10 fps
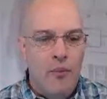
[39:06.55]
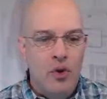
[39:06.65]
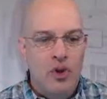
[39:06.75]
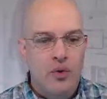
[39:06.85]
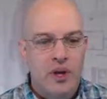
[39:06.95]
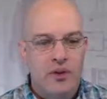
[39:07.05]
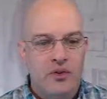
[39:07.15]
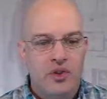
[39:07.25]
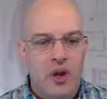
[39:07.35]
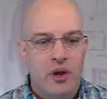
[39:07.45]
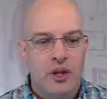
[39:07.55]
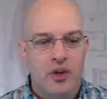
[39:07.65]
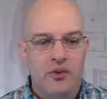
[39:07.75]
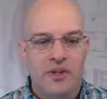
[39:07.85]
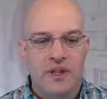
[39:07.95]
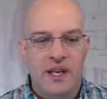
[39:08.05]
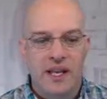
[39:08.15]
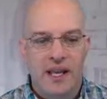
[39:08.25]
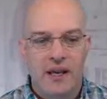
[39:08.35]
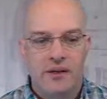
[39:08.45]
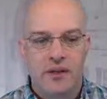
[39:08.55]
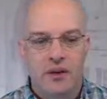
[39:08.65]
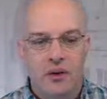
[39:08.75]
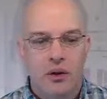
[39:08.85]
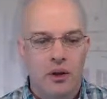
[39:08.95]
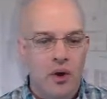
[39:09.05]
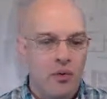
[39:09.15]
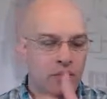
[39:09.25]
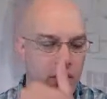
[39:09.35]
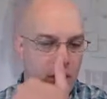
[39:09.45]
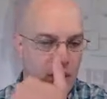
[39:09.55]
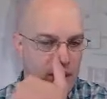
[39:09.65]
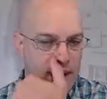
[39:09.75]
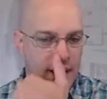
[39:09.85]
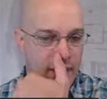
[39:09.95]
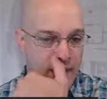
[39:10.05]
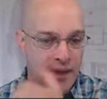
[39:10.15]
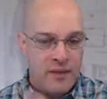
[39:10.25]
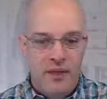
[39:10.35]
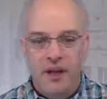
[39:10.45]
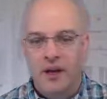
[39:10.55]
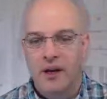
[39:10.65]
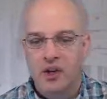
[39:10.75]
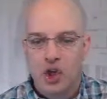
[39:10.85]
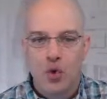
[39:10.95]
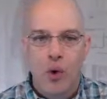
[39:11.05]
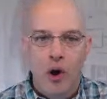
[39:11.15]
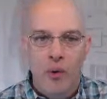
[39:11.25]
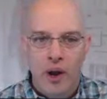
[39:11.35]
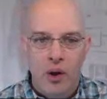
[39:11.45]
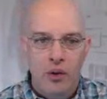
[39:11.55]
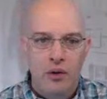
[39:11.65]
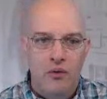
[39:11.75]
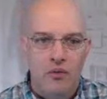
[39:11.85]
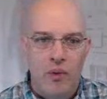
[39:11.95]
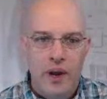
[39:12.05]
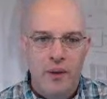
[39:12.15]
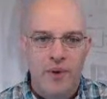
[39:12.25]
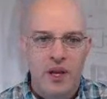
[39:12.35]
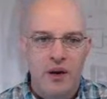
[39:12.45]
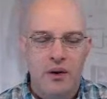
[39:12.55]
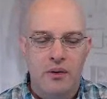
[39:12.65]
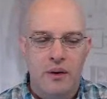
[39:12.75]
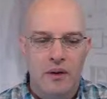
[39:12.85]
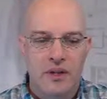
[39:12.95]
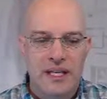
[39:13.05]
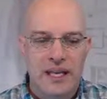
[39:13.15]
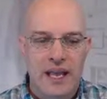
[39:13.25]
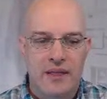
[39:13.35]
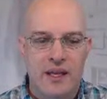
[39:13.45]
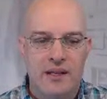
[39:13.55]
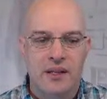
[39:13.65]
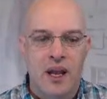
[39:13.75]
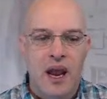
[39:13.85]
You can install it using the git clone and then the URL right up here to get this.